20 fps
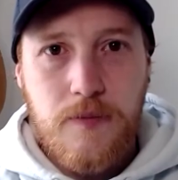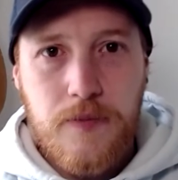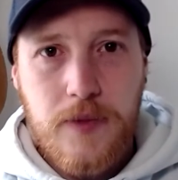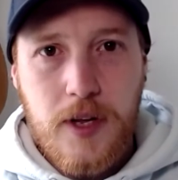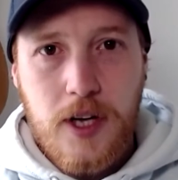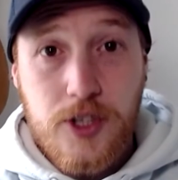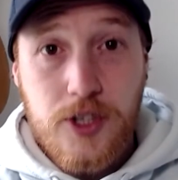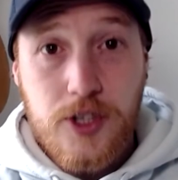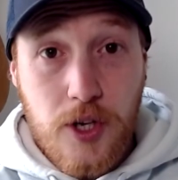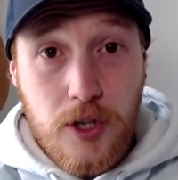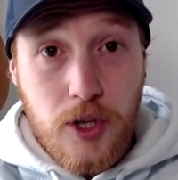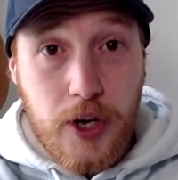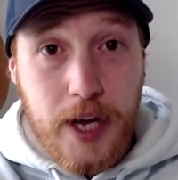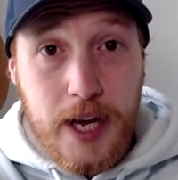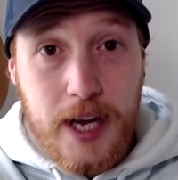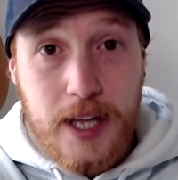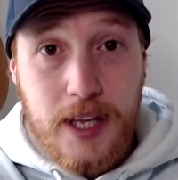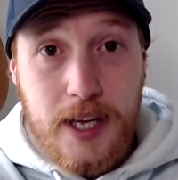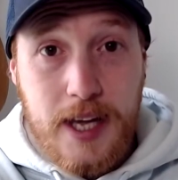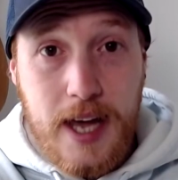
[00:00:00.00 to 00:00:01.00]
So looking
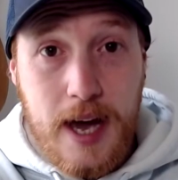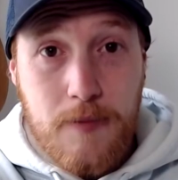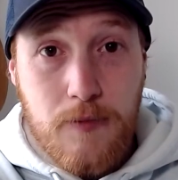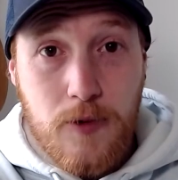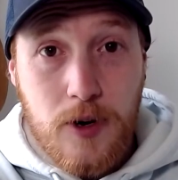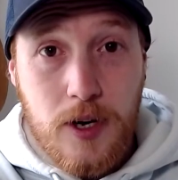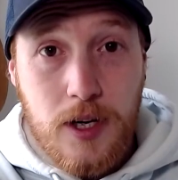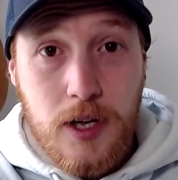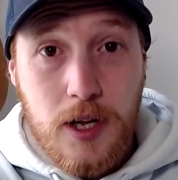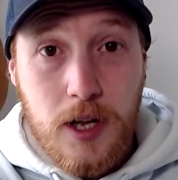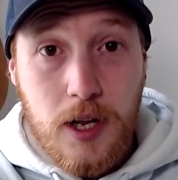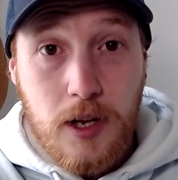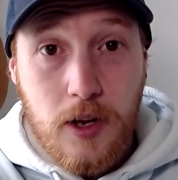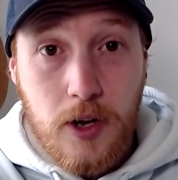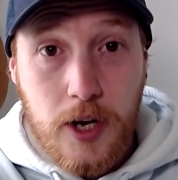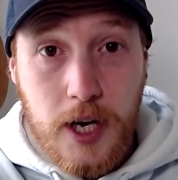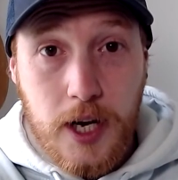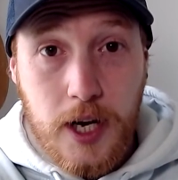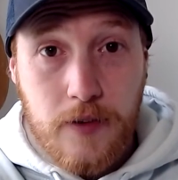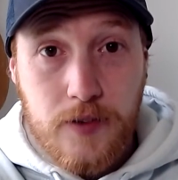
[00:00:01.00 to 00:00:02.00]
at the camera,
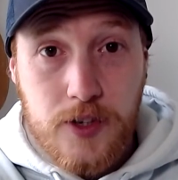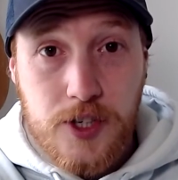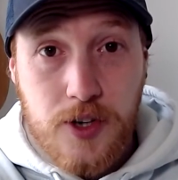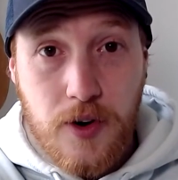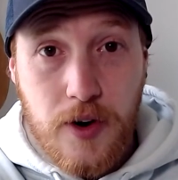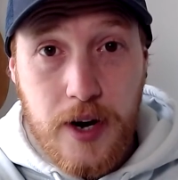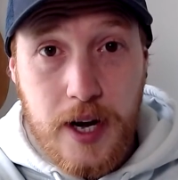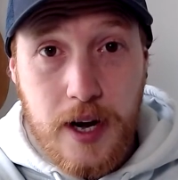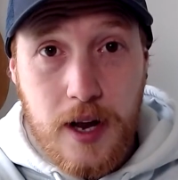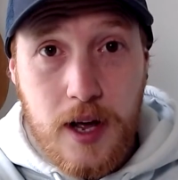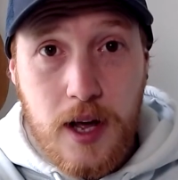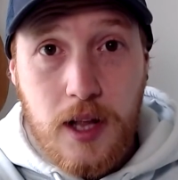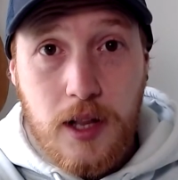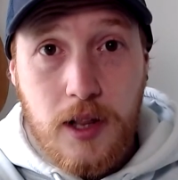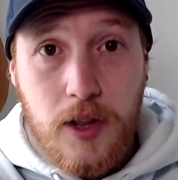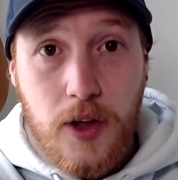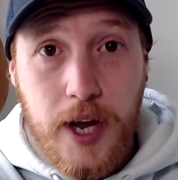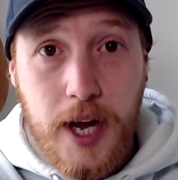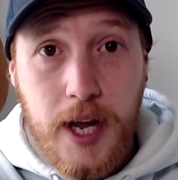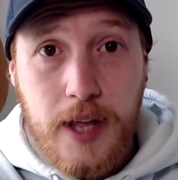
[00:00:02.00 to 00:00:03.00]
looking at the screen,
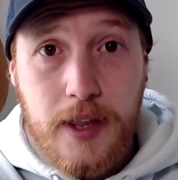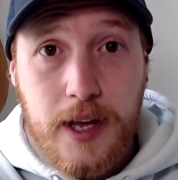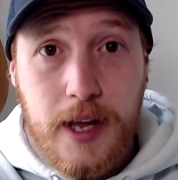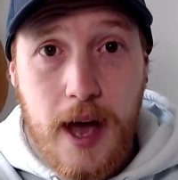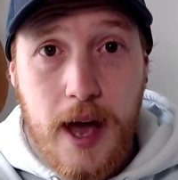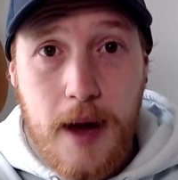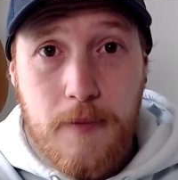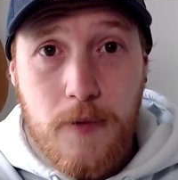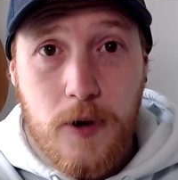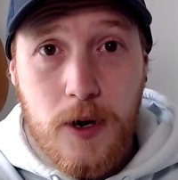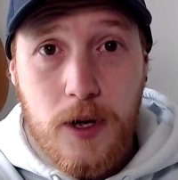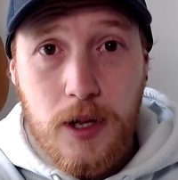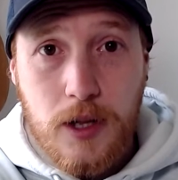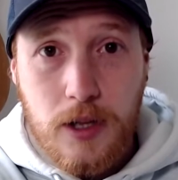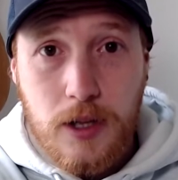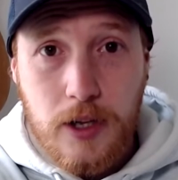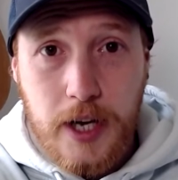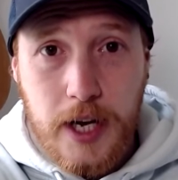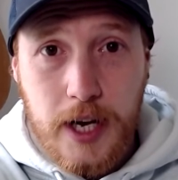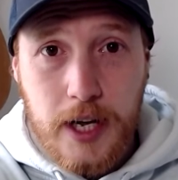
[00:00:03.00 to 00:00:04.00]
looking at the camera,
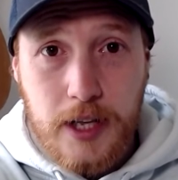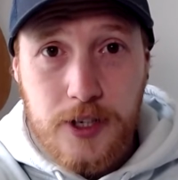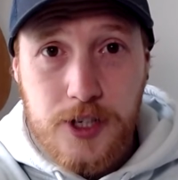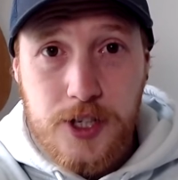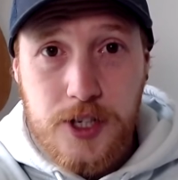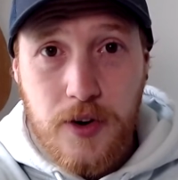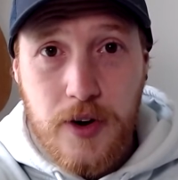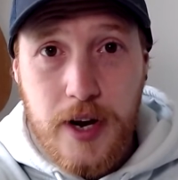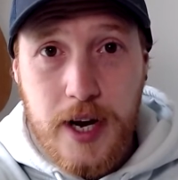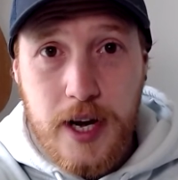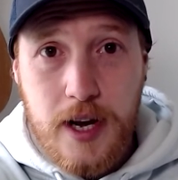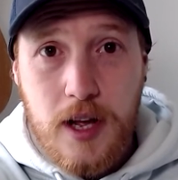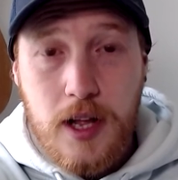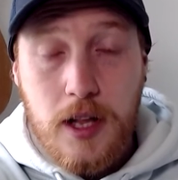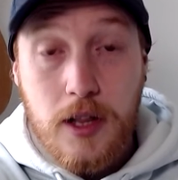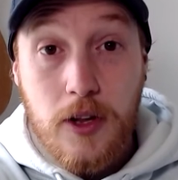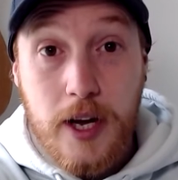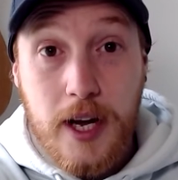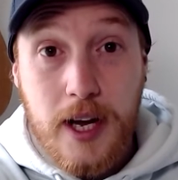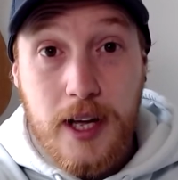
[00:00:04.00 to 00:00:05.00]
looking at the screen,
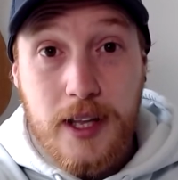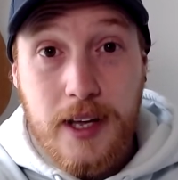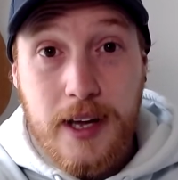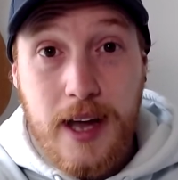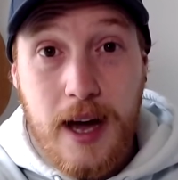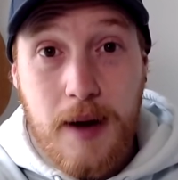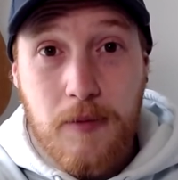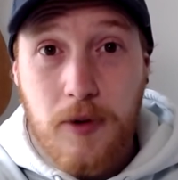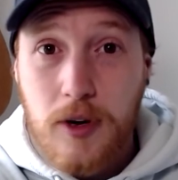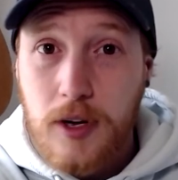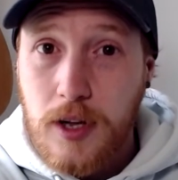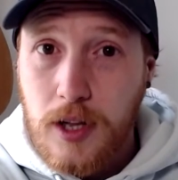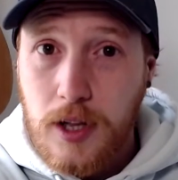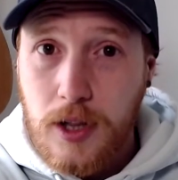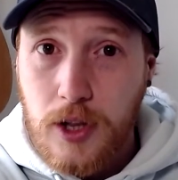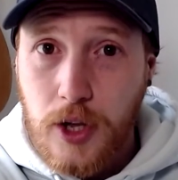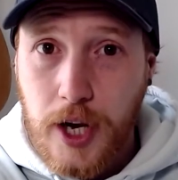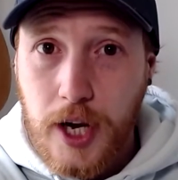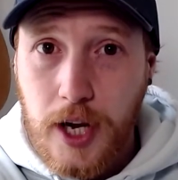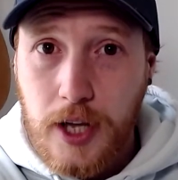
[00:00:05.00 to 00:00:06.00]
looking at the camera,
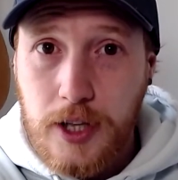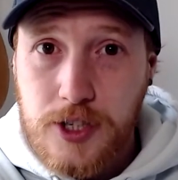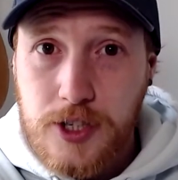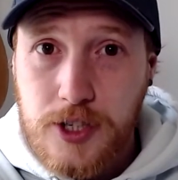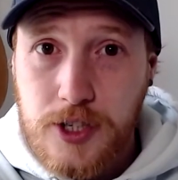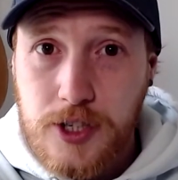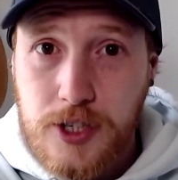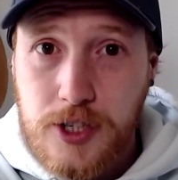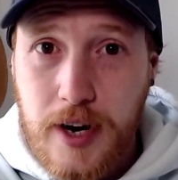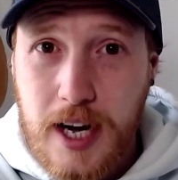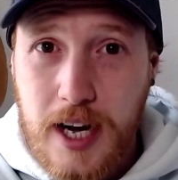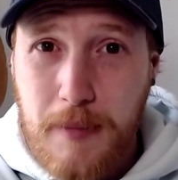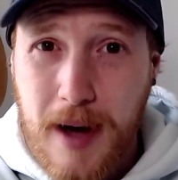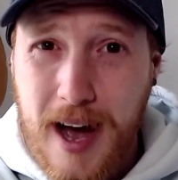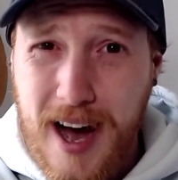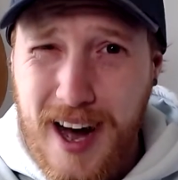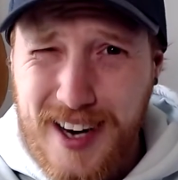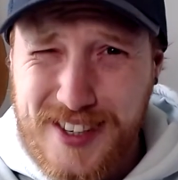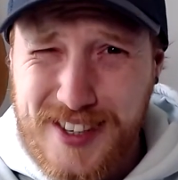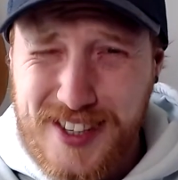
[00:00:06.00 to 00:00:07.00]
looking at the screen, my
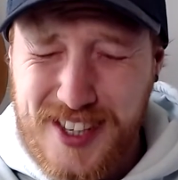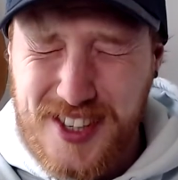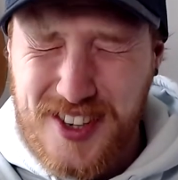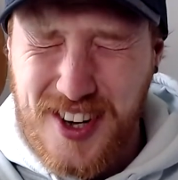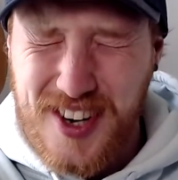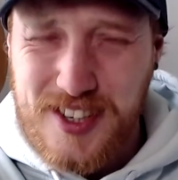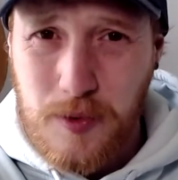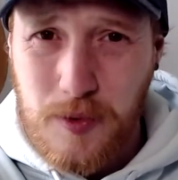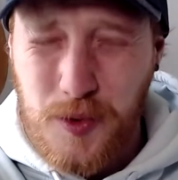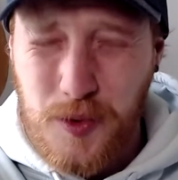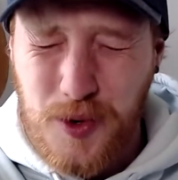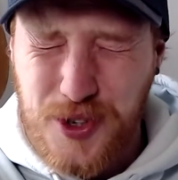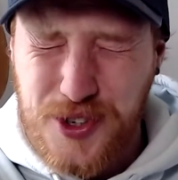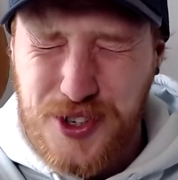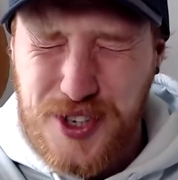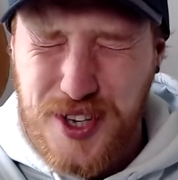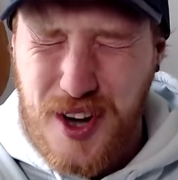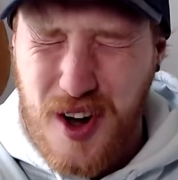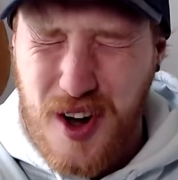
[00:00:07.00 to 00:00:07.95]
eyes are starting to water.